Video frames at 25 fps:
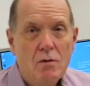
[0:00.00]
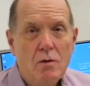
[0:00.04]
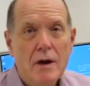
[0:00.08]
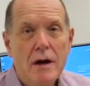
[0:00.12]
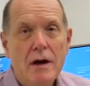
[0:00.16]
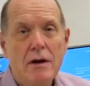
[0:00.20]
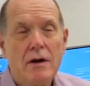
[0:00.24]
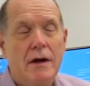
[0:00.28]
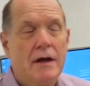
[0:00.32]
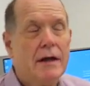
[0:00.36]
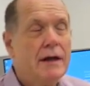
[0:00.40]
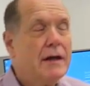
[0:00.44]

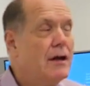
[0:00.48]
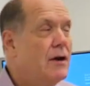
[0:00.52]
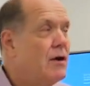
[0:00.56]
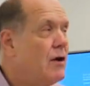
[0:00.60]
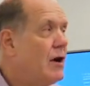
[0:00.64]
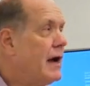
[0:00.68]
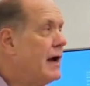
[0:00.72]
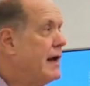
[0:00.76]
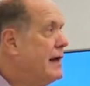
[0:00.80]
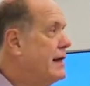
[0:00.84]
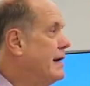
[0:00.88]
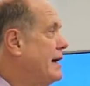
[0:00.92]
Well, you know,
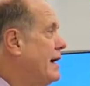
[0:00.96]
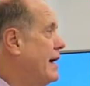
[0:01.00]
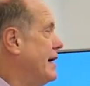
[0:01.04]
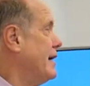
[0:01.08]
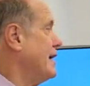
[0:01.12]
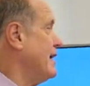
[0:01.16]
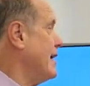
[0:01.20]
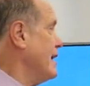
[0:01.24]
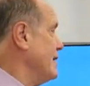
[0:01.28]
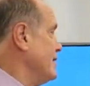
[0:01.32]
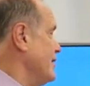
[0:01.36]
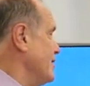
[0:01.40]
I, I
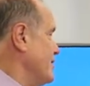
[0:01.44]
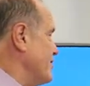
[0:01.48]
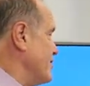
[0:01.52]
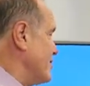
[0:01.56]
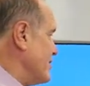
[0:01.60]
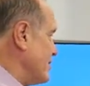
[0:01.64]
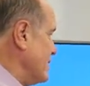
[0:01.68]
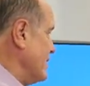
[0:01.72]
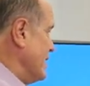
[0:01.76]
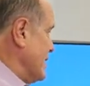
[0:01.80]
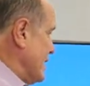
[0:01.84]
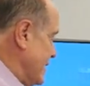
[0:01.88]
got this
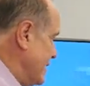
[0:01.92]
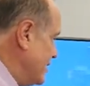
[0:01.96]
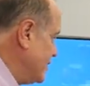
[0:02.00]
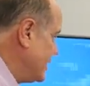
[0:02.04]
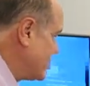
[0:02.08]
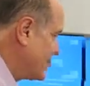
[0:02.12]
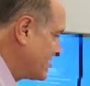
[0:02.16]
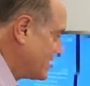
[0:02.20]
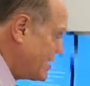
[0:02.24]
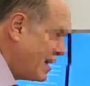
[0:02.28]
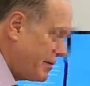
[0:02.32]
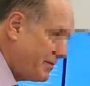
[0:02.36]

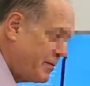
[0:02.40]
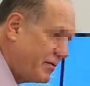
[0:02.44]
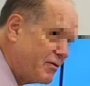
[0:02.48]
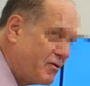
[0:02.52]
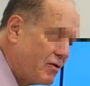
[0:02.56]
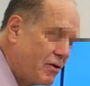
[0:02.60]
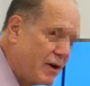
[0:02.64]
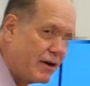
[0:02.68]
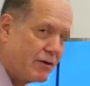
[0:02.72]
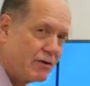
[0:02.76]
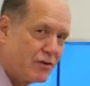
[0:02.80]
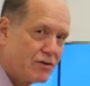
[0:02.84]
delicious cup
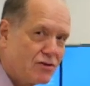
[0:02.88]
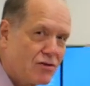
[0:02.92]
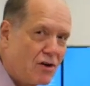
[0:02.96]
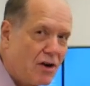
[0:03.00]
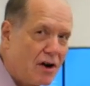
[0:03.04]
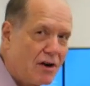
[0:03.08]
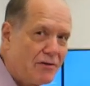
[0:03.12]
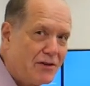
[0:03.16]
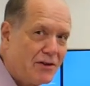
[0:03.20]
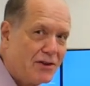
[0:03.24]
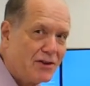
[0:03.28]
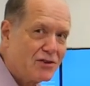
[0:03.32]
of Gregory's
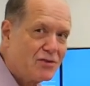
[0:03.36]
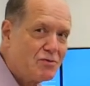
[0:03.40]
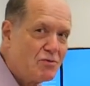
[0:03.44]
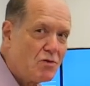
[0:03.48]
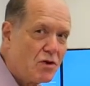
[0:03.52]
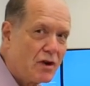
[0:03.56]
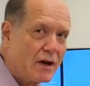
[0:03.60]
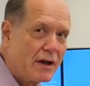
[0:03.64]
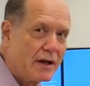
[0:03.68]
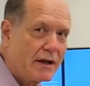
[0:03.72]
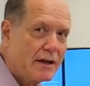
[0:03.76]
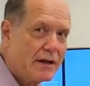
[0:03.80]
coffee this
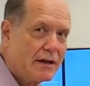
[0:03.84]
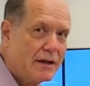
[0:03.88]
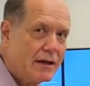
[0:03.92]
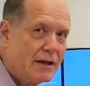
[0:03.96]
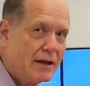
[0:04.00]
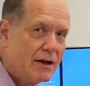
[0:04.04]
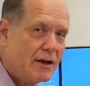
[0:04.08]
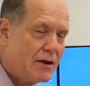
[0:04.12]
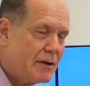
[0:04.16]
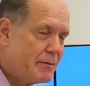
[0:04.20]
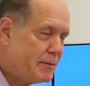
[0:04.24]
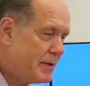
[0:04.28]
morning.
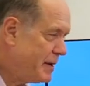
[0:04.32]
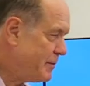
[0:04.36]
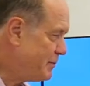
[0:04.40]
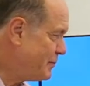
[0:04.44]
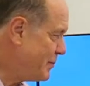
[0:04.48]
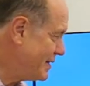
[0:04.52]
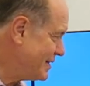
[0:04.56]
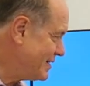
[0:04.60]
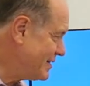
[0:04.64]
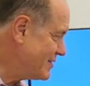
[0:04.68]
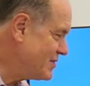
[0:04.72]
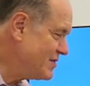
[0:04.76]
You know what I mean?
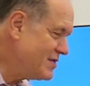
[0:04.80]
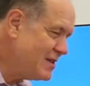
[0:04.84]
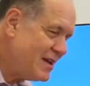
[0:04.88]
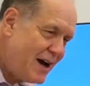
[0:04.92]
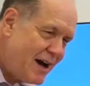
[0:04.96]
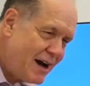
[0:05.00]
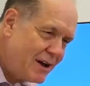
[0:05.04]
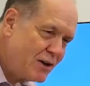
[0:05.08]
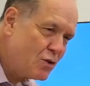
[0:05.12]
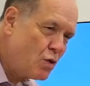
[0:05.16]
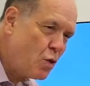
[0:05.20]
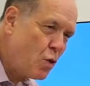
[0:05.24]
But there's
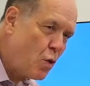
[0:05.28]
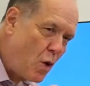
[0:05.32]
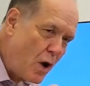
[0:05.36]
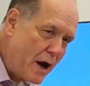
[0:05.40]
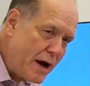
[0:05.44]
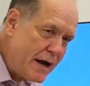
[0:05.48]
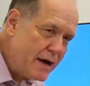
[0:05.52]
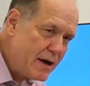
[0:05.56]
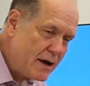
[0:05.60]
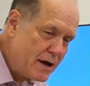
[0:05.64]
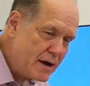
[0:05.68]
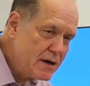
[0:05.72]
not
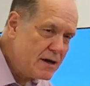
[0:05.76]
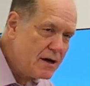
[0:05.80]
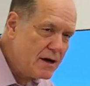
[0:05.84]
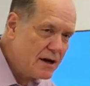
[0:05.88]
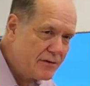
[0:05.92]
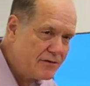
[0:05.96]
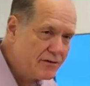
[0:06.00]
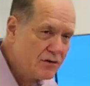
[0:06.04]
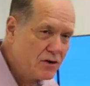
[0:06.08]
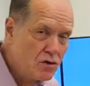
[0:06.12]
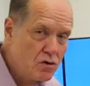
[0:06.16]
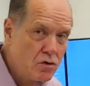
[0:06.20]
quite
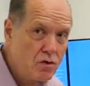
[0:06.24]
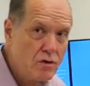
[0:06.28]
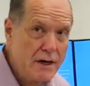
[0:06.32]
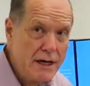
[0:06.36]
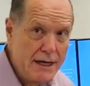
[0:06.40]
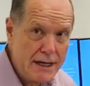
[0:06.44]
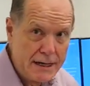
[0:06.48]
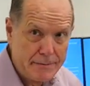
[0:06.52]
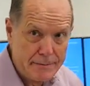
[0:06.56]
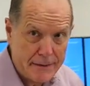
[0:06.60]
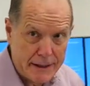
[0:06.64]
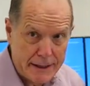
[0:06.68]
enough
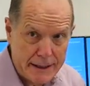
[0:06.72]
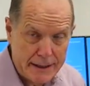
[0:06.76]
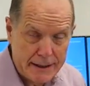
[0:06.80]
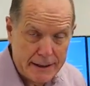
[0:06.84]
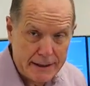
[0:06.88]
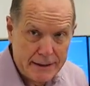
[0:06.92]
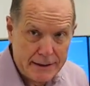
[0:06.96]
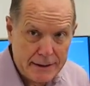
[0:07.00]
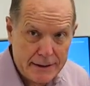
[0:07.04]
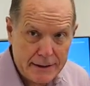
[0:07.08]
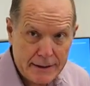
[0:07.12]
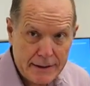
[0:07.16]
cream
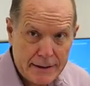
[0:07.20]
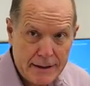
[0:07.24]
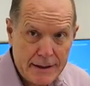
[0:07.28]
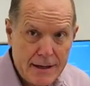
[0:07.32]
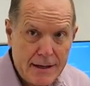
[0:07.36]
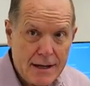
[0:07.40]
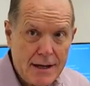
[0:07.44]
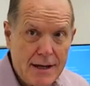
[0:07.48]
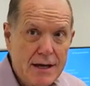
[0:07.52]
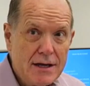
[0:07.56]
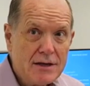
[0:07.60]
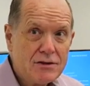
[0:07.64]

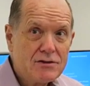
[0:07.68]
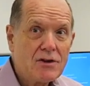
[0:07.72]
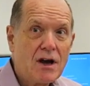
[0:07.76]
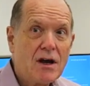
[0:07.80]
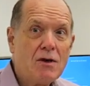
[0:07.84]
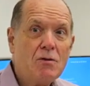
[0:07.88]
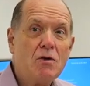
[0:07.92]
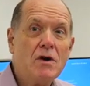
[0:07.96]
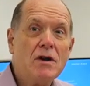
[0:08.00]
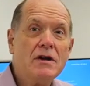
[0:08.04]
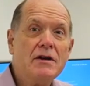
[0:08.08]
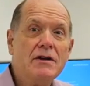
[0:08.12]
in it. So
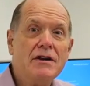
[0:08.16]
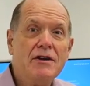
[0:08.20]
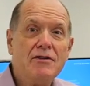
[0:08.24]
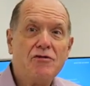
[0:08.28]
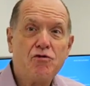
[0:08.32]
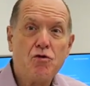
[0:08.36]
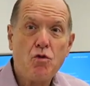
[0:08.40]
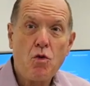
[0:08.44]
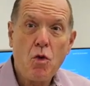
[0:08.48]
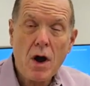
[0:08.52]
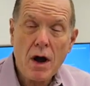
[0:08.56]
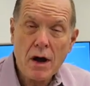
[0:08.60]
I wondered if
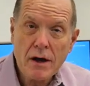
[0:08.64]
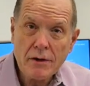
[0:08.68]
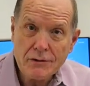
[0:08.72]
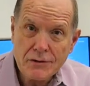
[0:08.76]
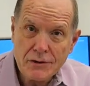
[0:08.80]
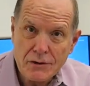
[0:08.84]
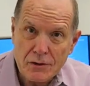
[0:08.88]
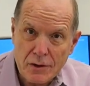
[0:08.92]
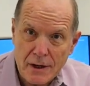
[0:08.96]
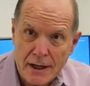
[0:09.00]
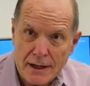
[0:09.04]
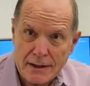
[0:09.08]
while
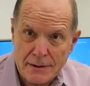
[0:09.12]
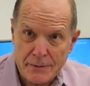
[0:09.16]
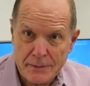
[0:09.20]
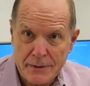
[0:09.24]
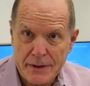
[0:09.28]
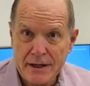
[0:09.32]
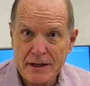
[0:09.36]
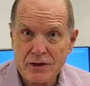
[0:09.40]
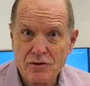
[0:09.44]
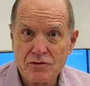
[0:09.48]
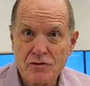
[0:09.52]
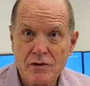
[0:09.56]
you're at the
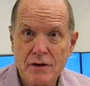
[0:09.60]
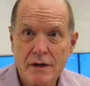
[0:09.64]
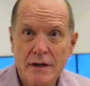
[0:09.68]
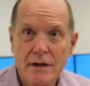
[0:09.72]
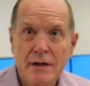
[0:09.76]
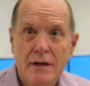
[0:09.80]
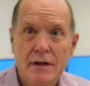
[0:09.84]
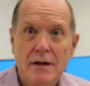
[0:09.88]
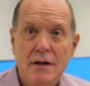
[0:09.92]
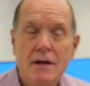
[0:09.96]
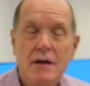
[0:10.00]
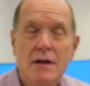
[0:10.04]

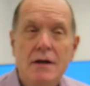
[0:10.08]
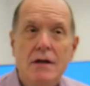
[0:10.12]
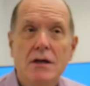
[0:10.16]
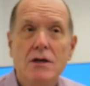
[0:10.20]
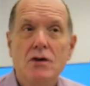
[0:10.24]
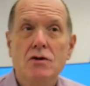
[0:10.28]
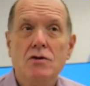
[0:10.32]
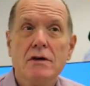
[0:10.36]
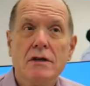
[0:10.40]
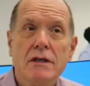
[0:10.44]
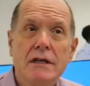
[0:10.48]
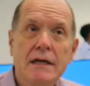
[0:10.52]

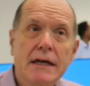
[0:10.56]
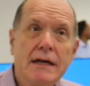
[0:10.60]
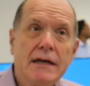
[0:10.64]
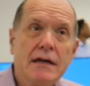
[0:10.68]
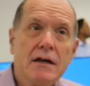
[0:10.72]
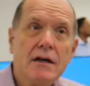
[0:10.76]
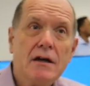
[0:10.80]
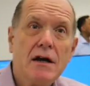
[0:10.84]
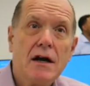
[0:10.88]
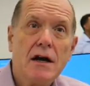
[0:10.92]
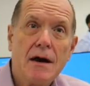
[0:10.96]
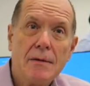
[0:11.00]
pantry, you could take
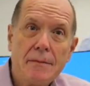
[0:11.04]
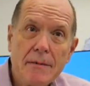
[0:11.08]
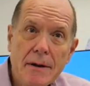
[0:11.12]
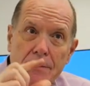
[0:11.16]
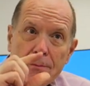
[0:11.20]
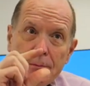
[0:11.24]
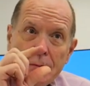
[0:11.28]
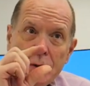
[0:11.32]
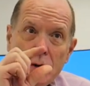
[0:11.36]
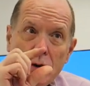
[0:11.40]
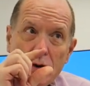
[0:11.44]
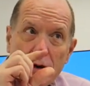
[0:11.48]
a cup
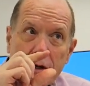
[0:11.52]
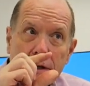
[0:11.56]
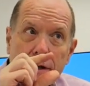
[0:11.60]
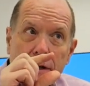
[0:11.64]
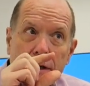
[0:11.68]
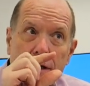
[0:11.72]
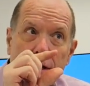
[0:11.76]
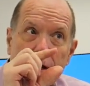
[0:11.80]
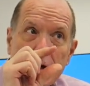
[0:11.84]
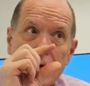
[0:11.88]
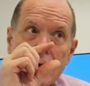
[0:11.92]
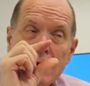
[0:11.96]
and put
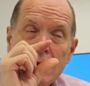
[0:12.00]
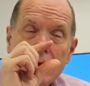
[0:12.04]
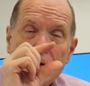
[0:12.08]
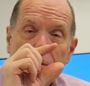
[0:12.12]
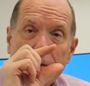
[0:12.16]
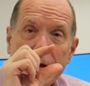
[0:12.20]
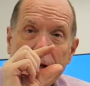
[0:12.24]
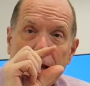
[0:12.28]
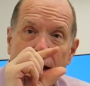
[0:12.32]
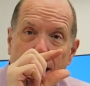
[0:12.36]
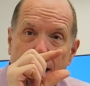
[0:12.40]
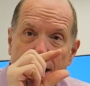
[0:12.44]
a
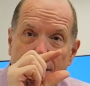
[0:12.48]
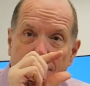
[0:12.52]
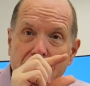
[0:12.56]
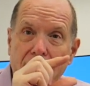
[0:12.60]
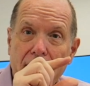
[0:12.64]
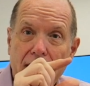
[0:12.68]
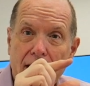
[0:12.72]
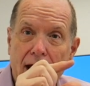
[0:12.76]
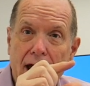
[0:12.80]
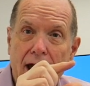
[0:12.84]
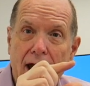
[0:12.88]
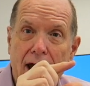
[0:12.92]
little bit of half
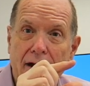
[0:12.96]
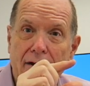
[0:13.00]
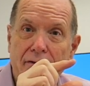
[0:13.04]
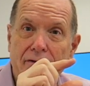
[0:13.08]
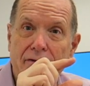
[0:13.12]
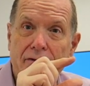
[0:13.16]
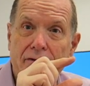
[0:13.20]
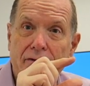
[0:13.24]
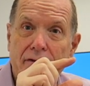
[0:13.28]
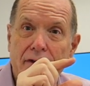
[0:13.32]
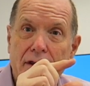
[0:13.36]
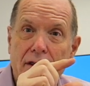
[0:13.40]
and
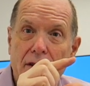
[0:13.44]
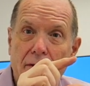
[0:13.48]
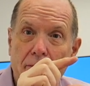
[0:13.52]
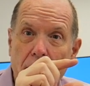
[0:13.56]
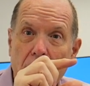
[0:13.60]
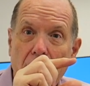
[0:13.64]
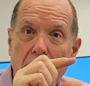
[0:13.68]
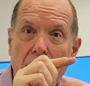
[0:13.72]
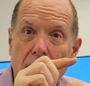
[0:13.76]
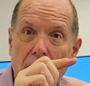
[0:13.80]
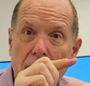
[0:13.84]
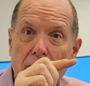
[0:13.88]
half in the
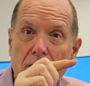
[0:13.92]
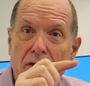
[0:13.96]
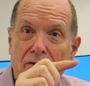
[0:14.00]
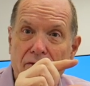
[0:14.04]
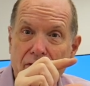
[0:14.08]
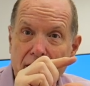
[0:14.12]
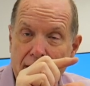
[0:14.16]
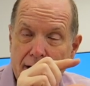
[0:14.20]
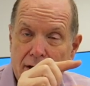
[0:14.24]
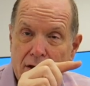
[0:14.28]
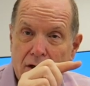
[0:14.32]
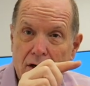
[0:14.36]
bottom
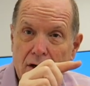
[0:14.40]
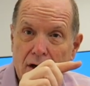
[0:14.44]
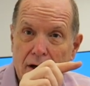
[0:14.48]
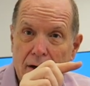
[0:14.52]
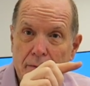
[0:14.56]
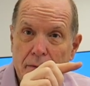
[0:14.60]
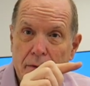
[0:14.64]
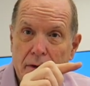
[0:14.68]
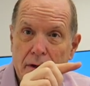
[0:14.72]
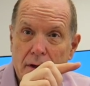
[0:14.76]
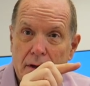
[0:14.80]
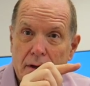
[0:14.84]
of that
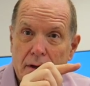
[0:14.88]
cup